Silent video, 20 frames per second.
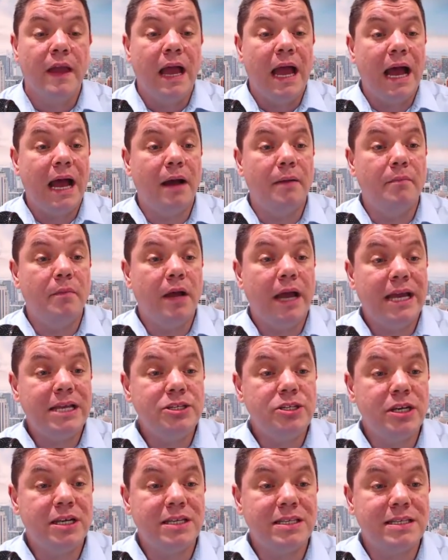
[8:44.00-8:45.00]
um, as
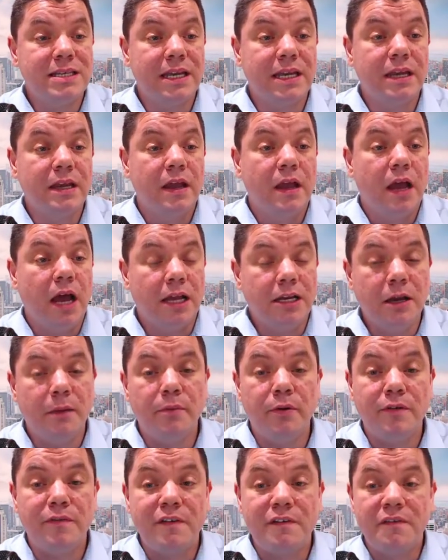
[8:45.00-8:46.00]
you can see, a
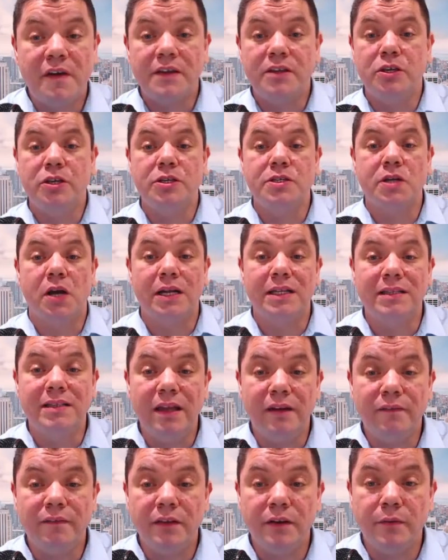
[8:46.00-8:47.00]
number of F A Qs. I
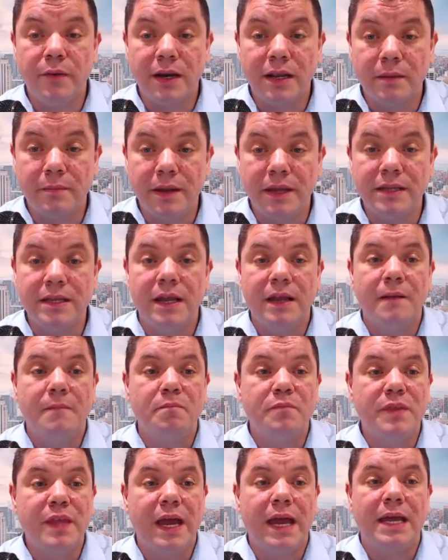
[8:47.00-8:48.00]
definitely recommend
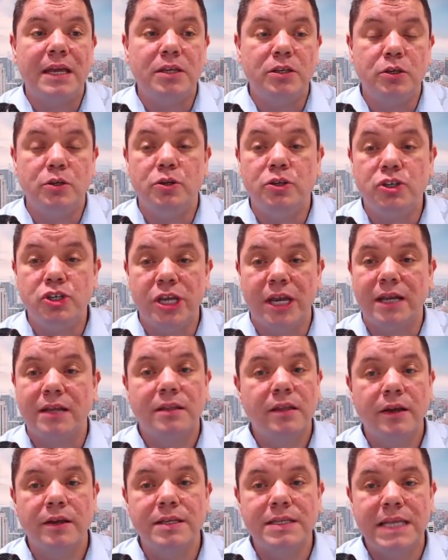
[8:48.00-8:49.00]
that you check
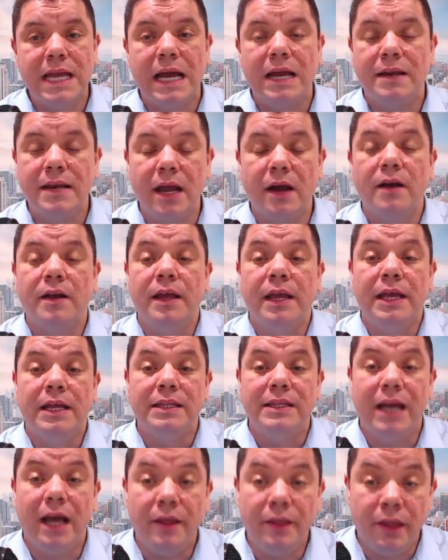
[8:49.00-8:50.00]
those out. Now,
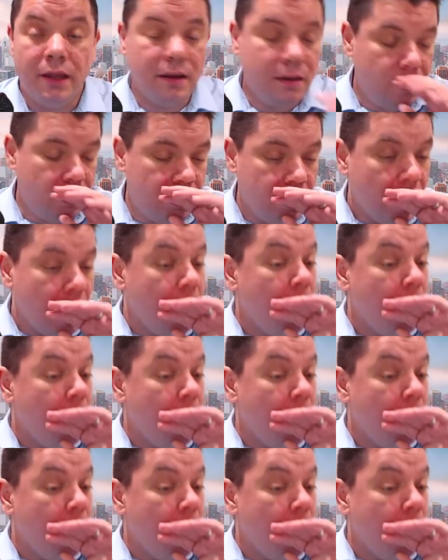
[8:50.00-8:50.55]
the other,